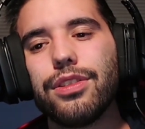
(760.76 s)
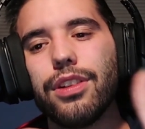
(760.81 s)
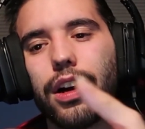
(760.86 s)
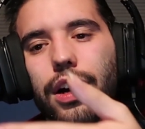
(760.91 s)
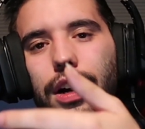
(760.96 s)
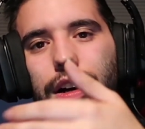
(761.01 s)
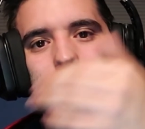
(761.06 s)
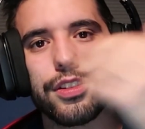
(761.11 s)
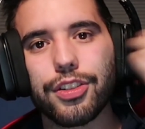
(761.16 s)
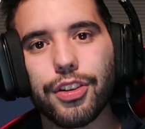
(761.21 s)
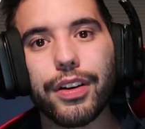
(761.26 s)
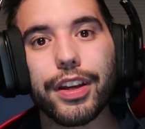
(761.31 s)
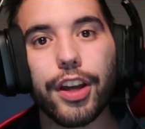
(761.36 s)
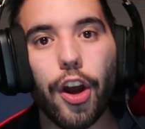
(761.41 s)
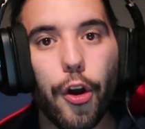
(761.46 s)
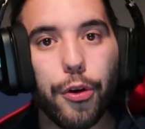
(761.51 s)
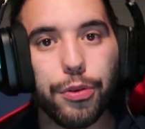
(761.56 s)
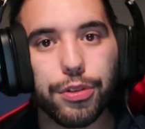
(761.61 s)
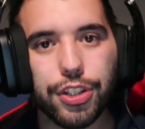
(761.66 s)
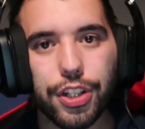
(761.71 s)
uh, during
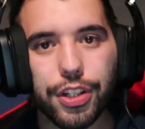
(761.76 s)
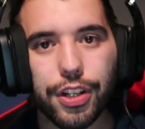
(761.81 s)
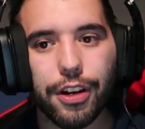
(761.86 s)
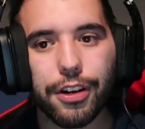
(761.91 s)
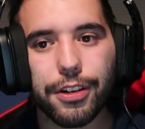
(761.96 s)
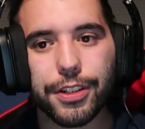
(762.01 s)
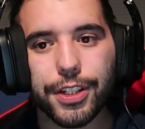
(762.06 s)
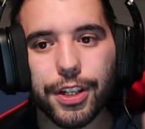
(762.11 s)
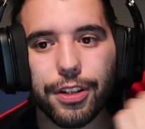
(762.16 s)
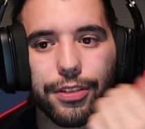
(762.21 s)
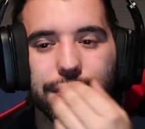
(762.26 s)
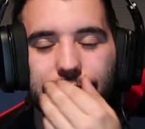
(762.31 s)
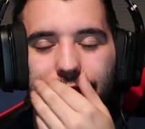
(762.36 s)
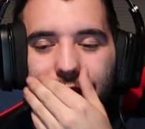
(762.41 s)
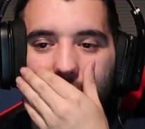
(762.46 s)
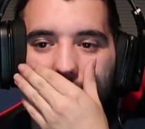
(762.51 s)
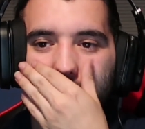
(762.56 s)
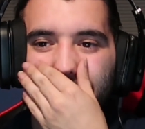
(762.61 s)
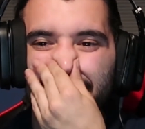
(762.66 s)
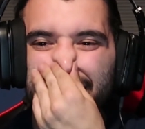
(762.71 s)
OG Naruto
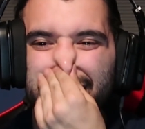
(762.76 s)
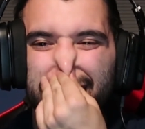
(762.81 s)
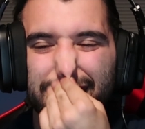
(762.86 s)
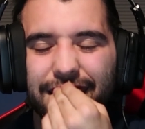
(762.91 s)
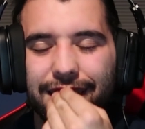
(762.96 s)
saying